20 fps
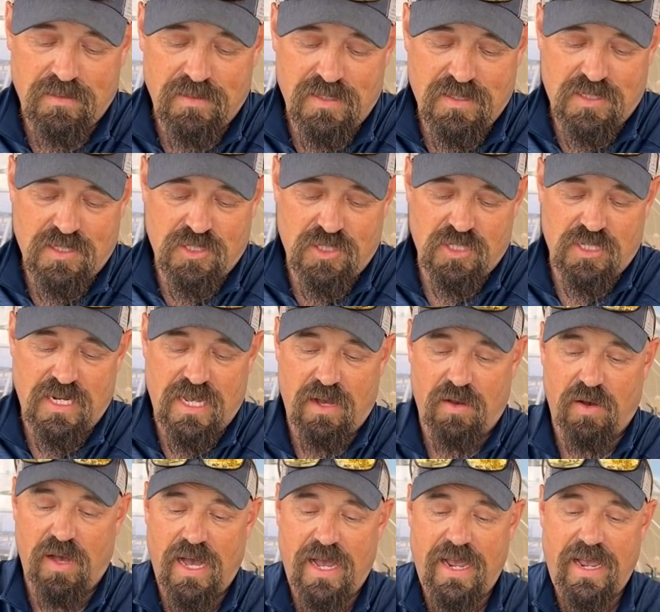This is just
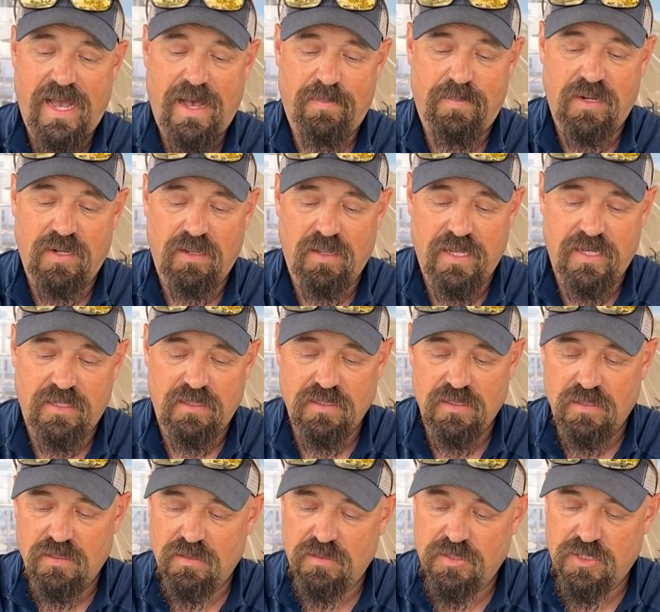how I happen to like
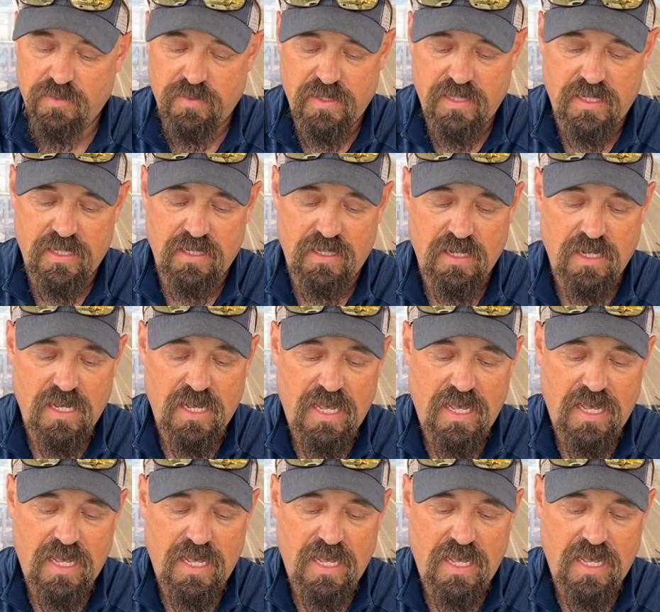doing it.